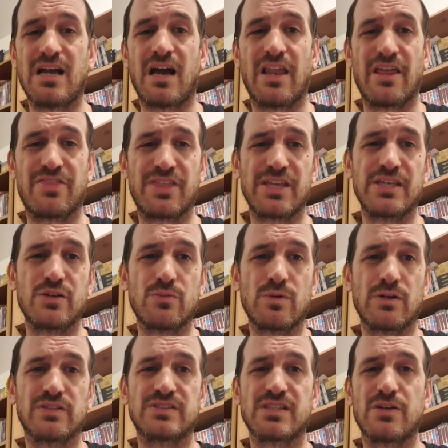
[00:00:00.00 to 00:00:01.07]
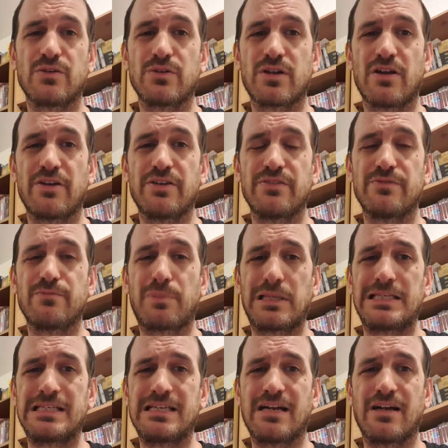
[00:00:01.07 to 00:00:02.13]
And I think you will. So kind of,
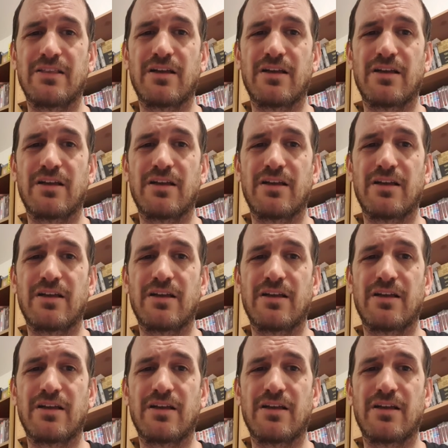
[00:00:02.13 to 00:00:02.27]
please,